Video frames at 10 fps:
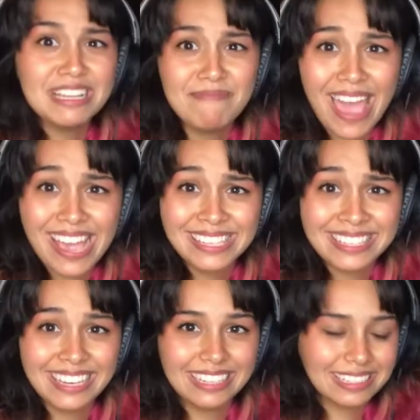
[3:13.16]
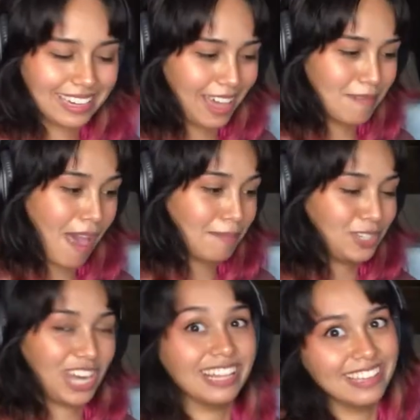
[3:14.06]
amazing. I'm
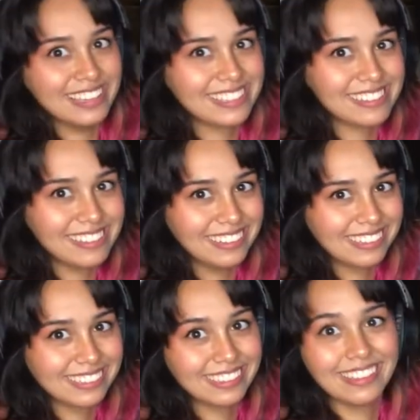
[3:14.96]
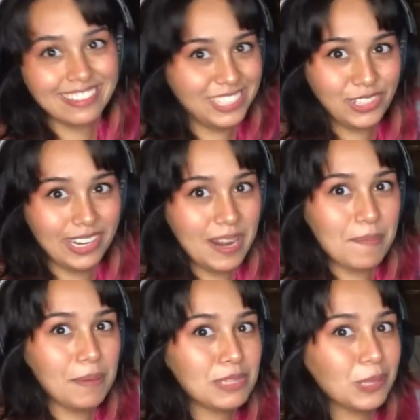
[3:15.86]
jealous. Straight up,
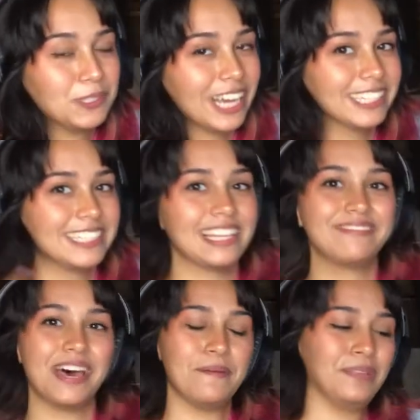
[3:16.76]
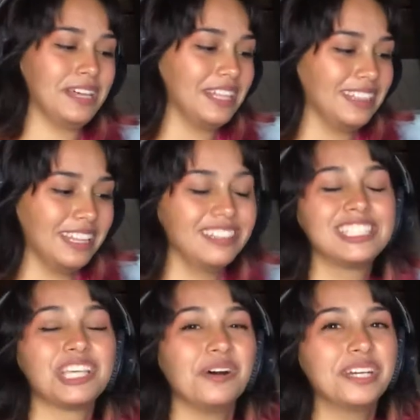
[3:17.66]
I'm so jealous of them. They're
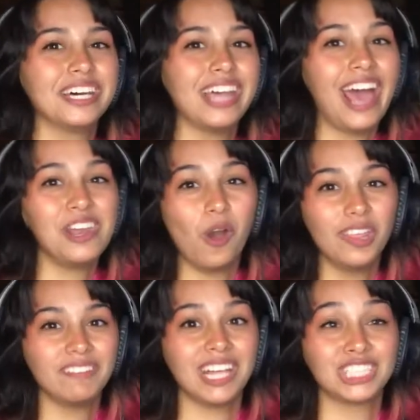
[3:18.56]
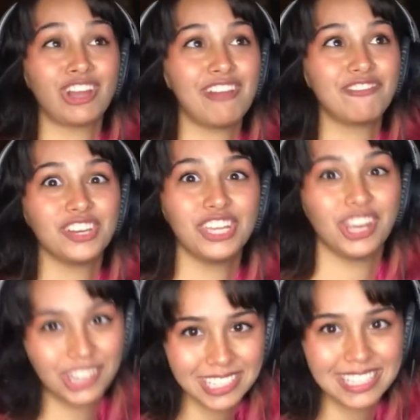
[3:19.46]
so good. I know they've like trained for
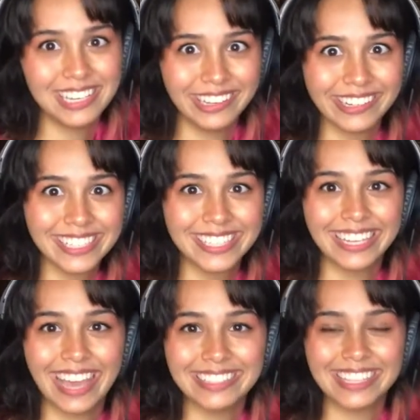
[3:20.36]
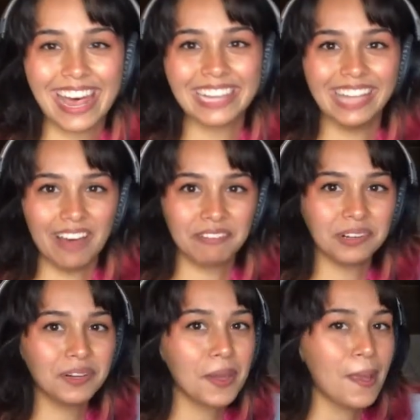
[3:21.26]
years and years to get to that
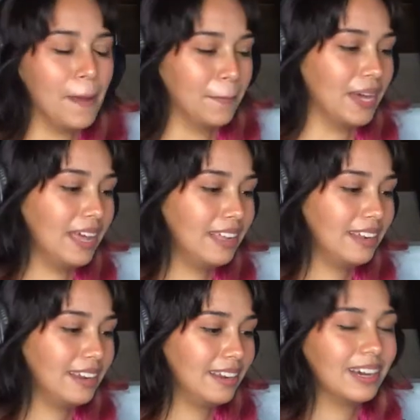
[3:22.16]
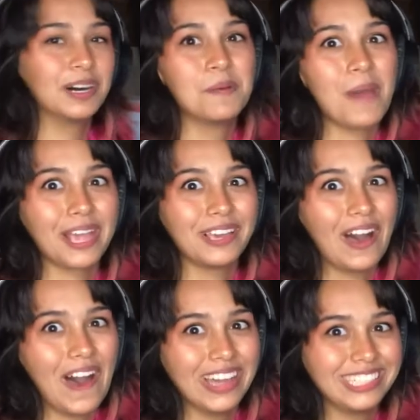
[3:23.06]
level, but oh my
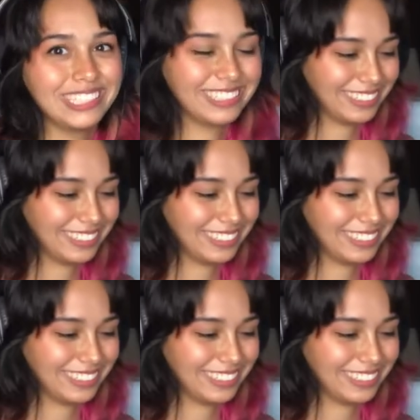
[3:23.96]
gosh,